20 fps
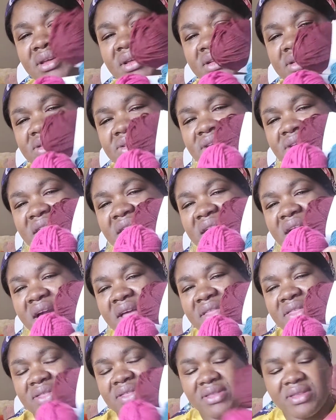So I
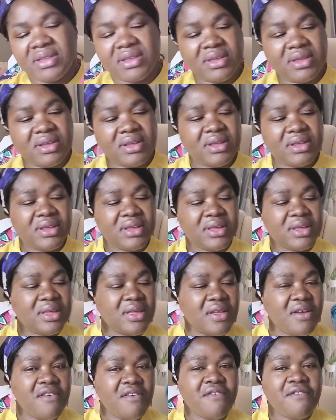got
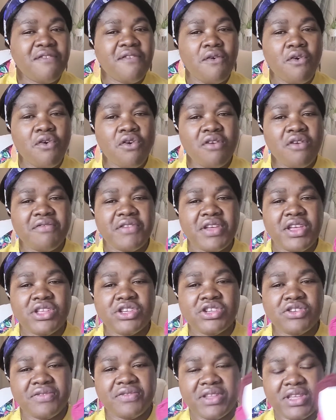4 of each
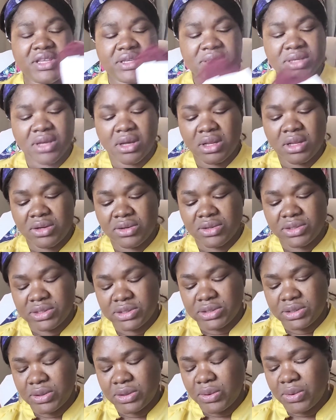of these colors.
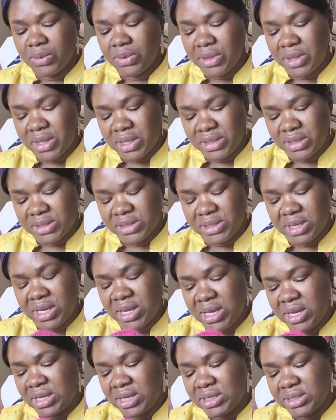So this
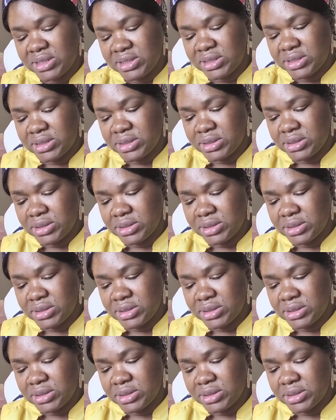is,